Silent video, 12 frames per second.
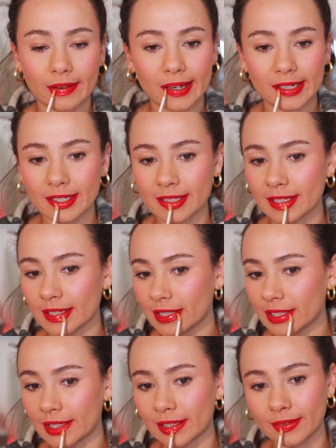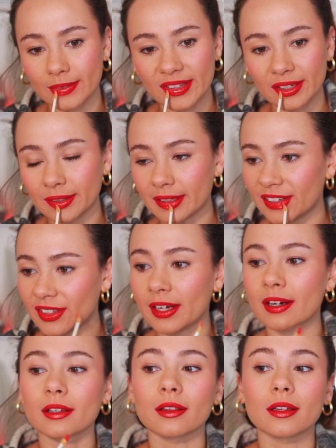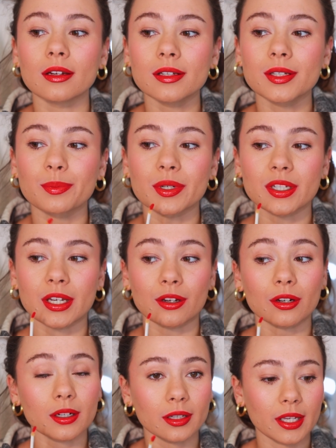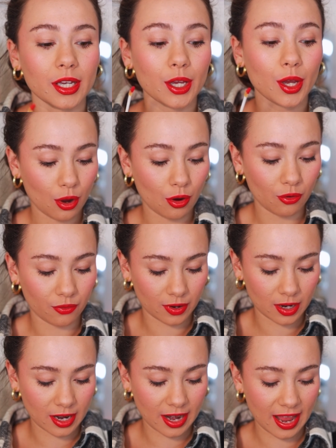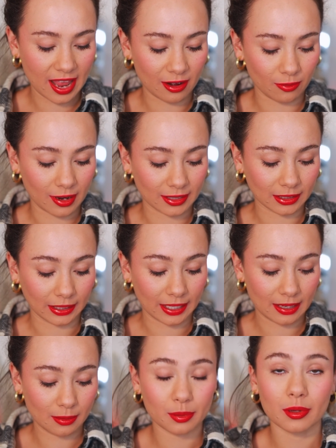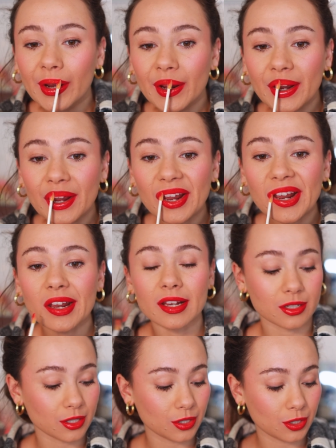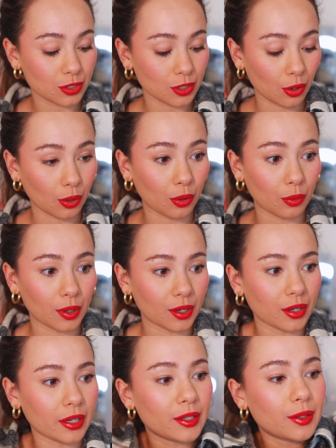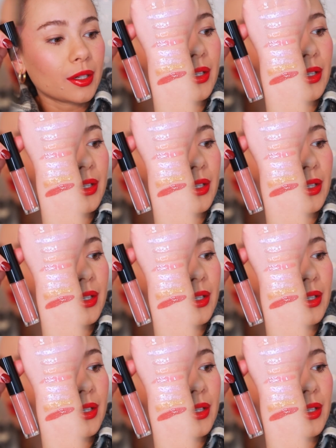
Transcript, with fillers: I just love the way that it looks, particularly over a red lip. It's so good.